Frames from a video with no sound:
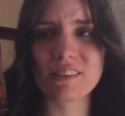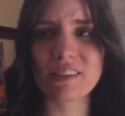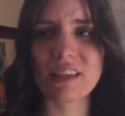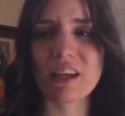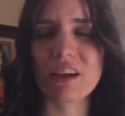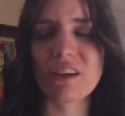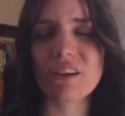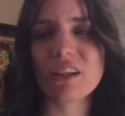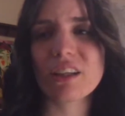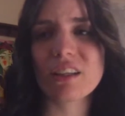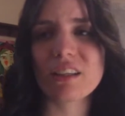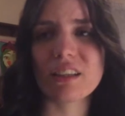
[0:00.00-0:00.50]

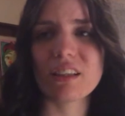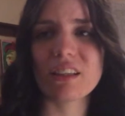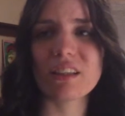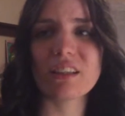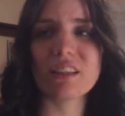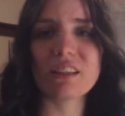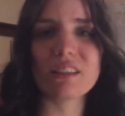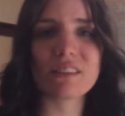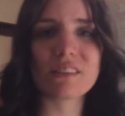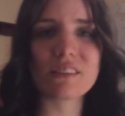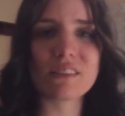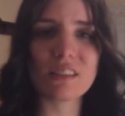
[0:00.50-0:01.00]
Scary
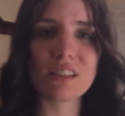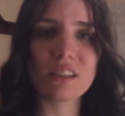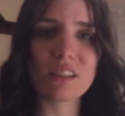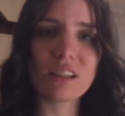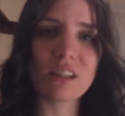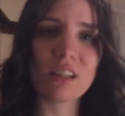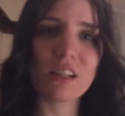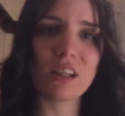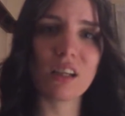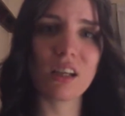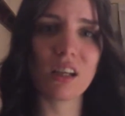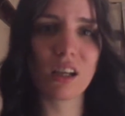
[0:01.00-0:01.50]
things
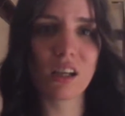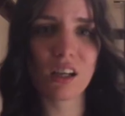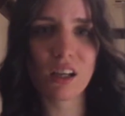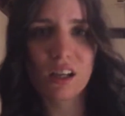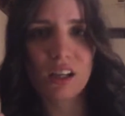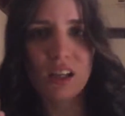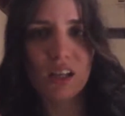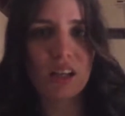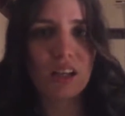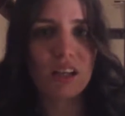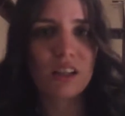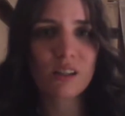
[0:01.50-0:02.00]

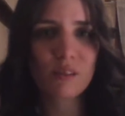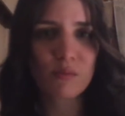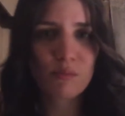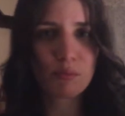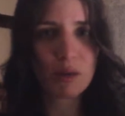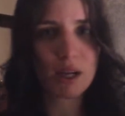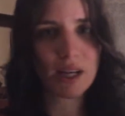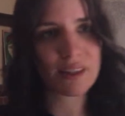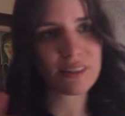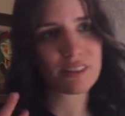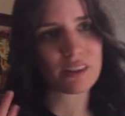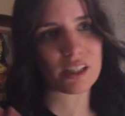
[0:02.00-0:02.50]
aren't
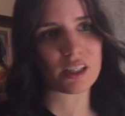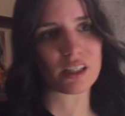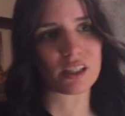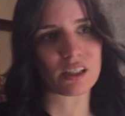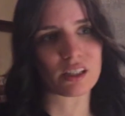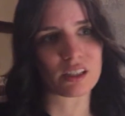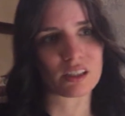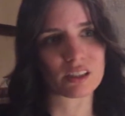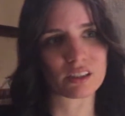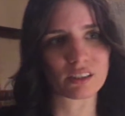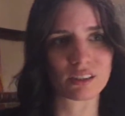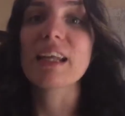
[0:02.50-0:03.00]
my thing.
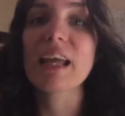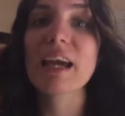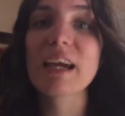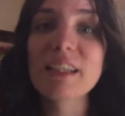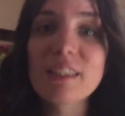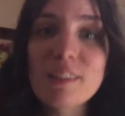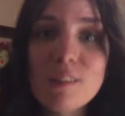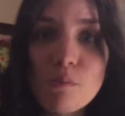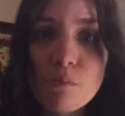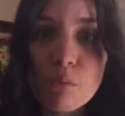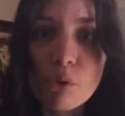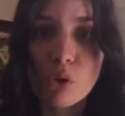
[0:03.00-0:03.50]

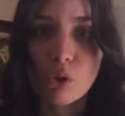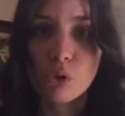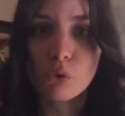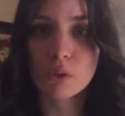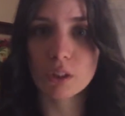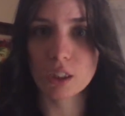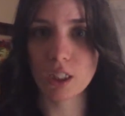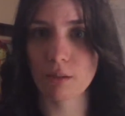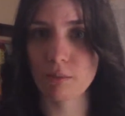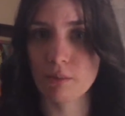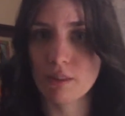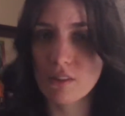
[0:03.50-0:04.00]
Next book,
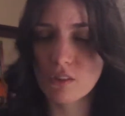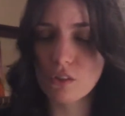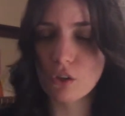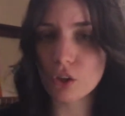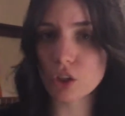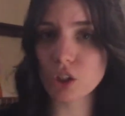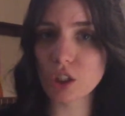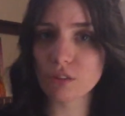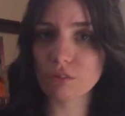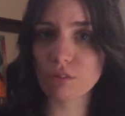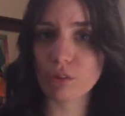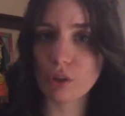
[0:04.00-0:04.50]
which I've been
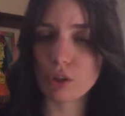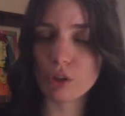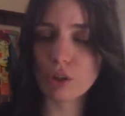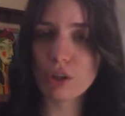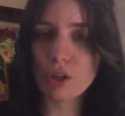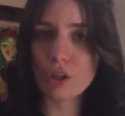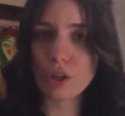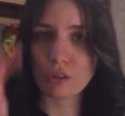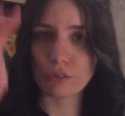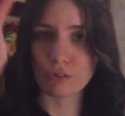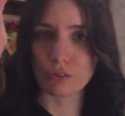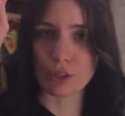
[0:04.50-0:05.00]
searching for
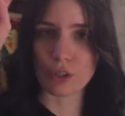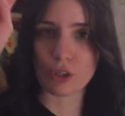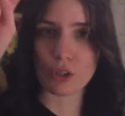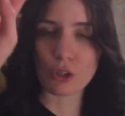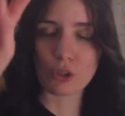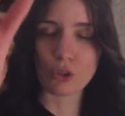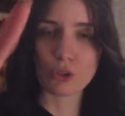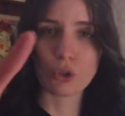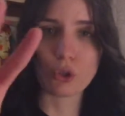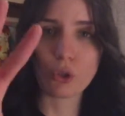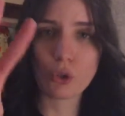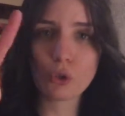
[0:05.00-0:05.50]

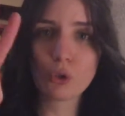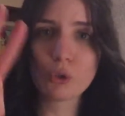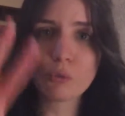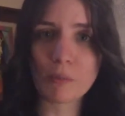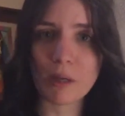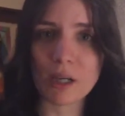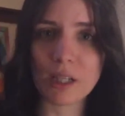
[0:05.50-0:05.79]
2